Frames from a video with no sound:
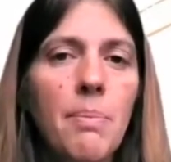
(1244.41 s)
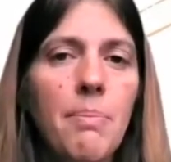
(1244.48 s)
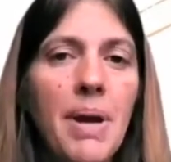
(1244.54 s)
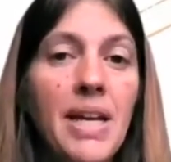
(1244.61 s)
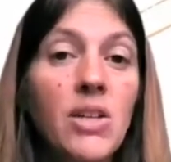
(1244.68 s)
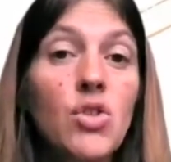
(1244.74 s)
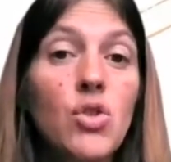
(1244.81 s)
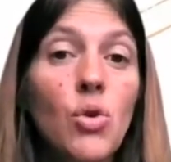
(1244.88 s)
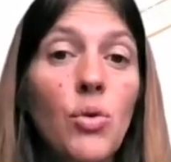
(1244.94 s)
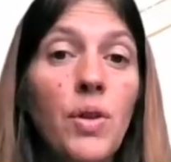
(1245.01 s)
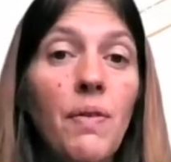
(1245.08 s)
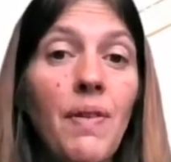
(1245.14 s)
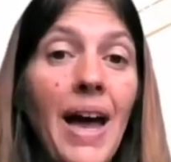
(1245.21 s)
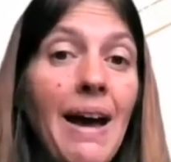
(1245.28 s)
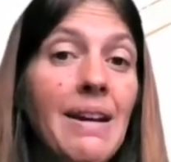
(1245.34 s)
making sure
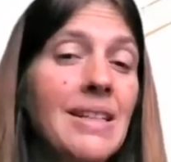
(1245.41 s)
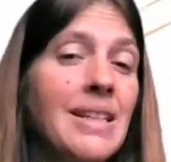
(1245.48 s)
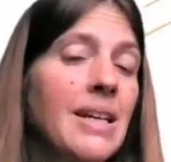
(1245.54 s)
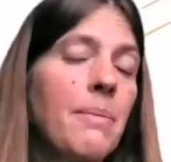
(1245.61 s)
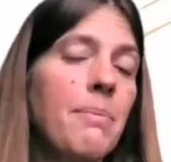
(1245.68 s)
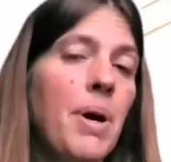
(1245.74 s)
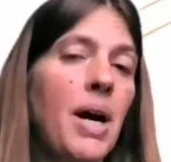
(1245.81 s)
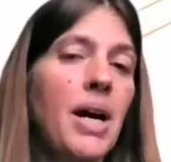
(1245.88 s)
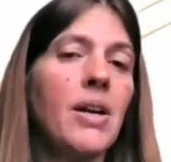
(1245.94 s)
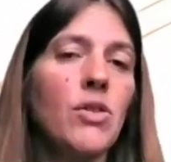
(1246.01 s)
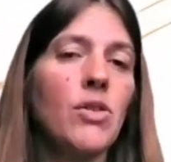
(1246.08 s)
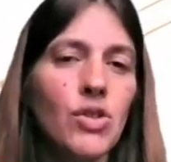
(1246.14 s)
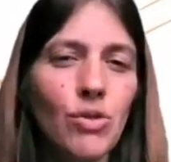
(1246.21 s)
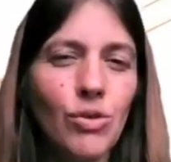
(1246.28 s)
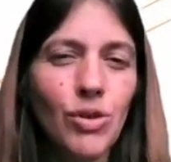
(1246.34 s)
that that
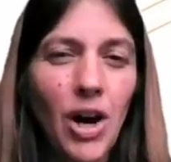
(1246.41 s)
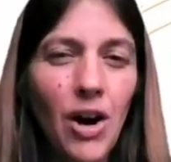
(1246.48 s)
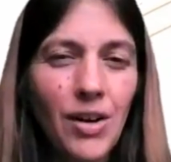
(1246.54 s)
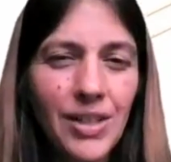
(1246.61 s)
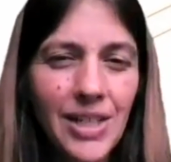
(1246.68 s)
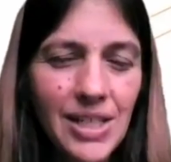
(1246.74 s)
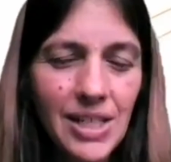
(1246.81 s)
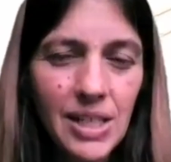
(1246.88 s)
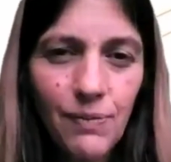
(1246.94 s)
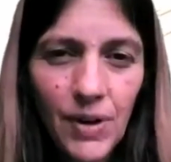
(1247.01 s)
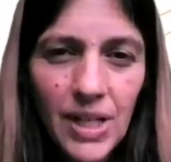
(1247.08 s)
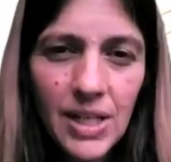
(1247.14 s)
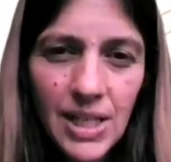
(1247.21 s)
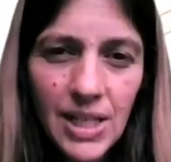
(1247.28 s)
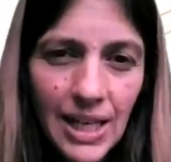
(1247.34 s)
biological garden is as fit
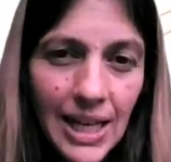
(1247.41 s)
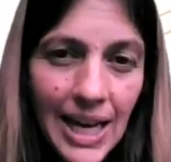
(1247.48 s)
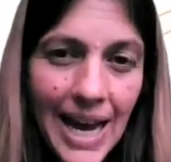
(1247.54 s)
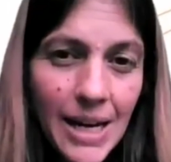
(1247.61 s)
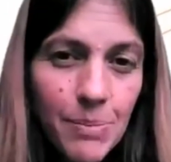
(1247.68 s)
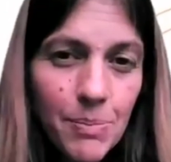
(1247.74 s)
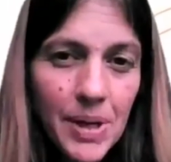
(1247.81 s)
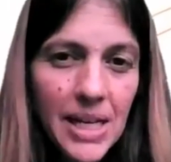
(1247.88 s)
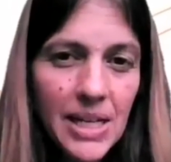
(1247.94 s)
as it can be,